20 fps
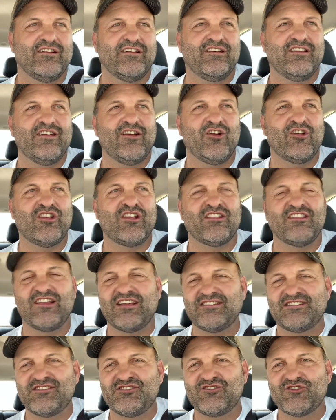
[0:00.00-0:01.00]
You can
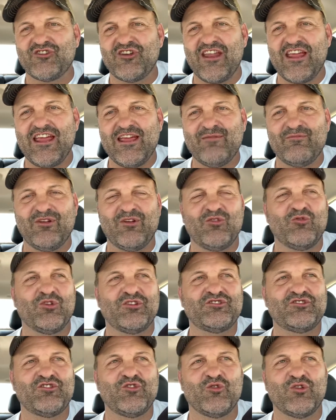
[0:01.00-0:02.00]
license your name and do
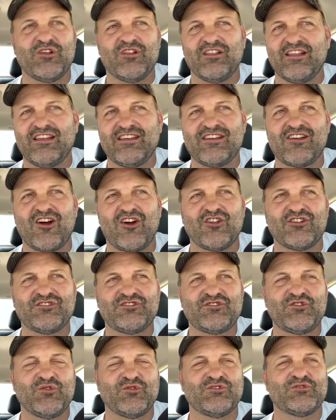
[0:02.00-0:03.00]
what you're doing and letting college
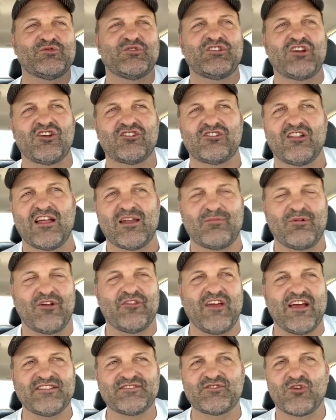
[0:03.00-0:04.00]
students. We talked a lot about
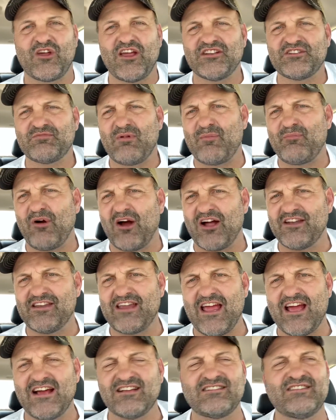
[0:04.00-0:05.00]
that. So catch my
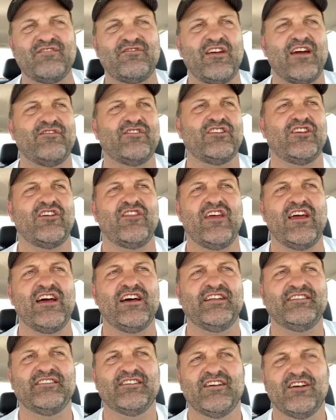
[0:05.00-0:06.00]
podcast if you haven't done
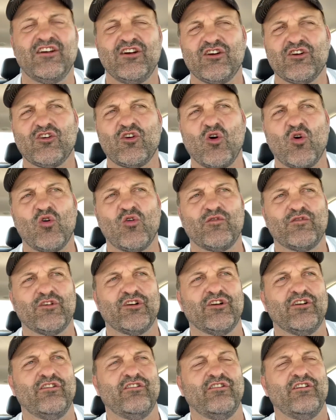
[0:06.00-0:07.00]
that. Go
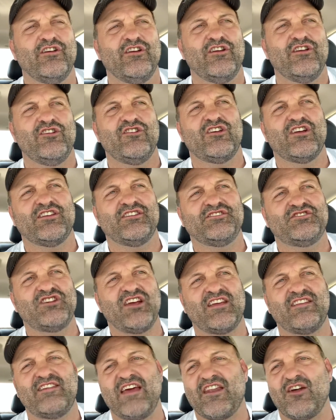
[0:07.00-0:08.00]
over. You can
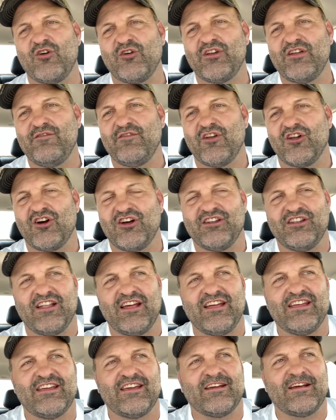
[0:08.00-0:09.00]
check that out even on like